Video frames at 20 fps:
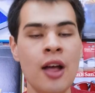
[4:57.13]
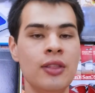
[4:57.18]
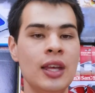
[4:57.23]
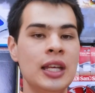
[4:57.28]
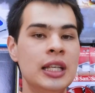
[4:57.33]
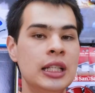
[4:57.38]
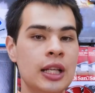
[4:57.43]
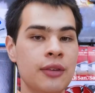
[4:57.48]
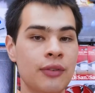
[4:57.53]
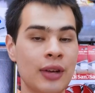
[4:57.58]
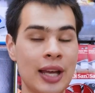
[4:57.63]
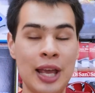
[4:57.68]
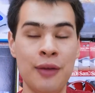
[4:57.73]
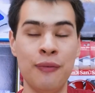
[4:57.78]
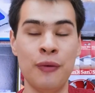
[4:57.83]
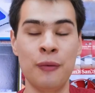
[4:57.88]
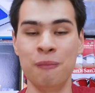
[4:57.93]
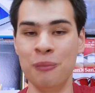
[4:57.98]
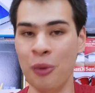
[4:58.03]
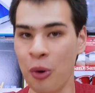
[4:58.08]
They deliver
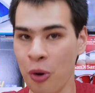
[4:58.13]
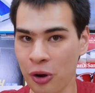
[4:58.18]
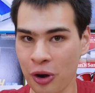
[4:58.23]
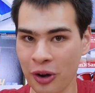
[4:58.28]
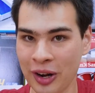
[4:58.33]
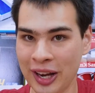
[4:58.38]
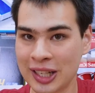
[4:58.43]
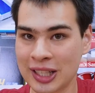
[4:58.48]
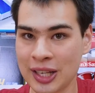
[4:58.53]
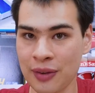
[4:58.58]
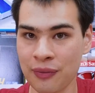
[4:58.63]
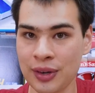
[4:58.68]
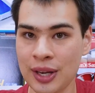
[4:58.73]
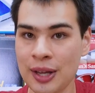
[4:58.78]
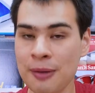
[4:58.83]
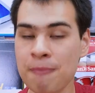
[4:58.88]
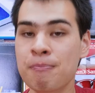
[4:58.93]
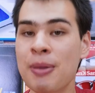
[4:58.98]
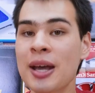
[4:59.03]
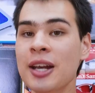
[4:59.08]
even more
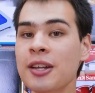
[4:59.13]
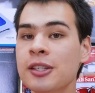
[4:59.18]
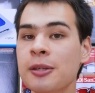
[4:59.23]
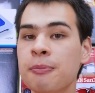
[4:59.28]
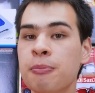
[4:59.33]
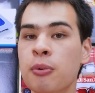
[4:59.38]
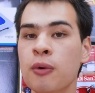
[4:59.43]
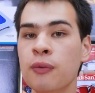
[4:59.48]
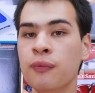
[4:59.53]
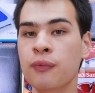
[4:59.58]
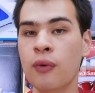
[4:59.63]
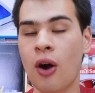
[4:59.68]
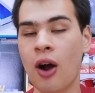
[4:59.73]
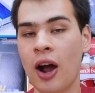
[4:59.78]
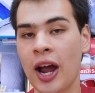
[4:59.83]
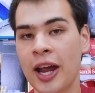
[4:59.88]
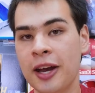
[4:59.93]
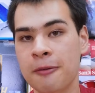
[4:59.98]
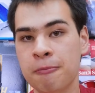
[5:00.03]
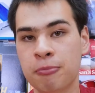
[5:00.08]
connectivity, better support for
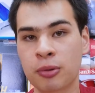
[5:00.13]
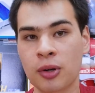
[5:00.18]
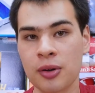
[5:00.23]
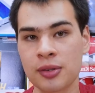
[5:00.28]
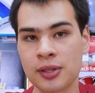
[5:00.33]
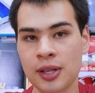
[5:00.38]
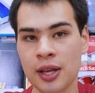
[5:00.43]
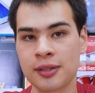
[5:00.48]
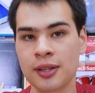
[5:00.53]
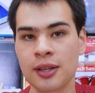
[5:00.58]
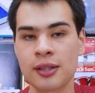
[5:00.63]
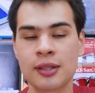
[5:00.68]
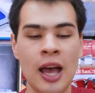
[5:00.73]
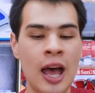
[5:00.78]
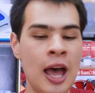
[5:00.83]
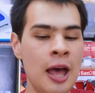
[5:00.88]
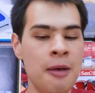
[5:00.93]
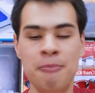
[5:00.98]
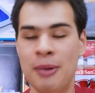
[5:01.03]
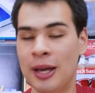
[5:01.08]
high-end processors,
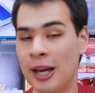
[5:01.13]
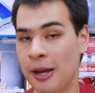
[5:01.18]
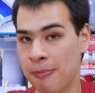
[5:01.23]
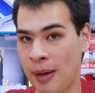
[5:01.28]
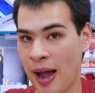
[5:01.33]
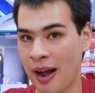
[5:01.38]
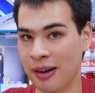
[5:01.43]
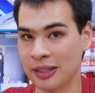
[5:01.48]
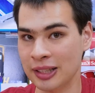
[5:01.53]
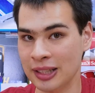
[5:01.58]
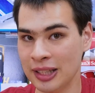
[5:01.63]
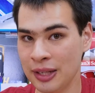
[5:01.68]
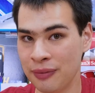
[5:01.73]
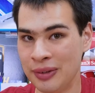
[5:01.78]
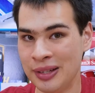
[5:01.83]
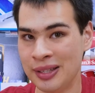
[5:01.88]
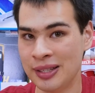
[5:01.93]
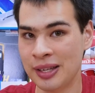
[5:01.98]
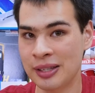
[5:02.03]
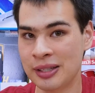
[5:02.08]
better power
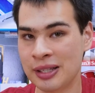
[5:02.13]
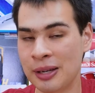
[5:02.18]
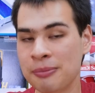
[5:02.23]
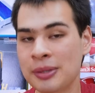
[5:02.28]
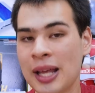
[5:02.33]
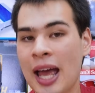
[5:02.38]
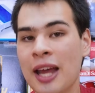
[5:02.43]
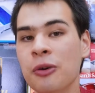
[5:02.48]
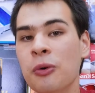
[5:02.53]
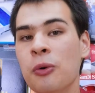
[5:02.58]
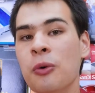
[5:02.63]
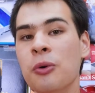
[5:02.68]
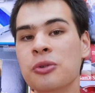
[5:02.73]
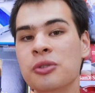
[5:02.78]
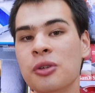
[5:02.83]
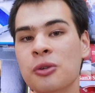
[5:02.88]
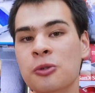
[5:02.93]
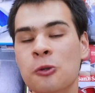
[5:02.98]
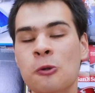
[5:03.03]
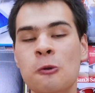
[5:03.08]
delivery systems, and
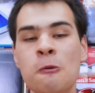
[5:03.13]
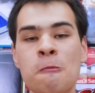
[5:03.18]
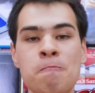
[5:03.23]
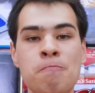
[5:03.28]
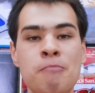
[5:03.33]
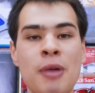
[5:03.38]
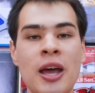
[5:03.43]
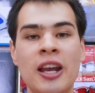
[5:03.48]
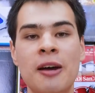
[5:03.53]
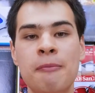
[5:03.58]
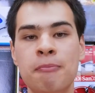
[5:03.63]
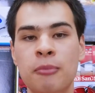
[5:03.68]
also to better